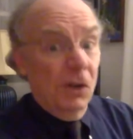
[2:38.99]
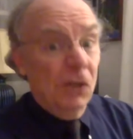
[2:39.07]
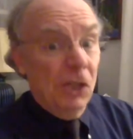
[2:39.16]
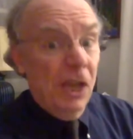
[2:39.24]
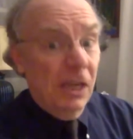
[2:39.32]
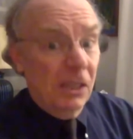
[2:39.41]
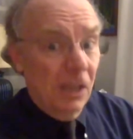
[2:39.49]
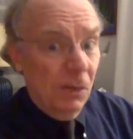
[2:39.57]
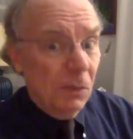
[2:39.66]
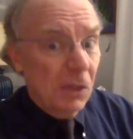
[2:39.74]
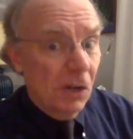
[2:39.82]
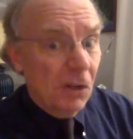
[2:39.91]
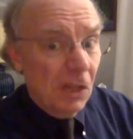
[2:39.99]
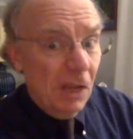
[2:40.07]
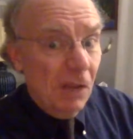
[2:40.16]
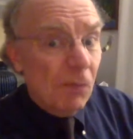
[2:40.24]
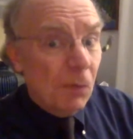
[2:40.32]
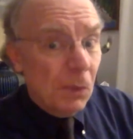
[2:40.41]
good chance that it was under the
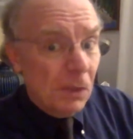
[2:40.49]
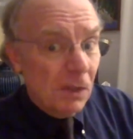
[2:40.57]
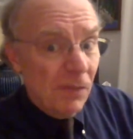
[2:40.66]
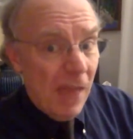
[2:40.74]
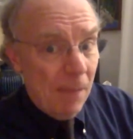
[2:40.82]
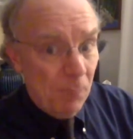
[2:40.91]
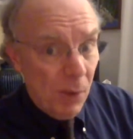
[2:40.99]
influence of that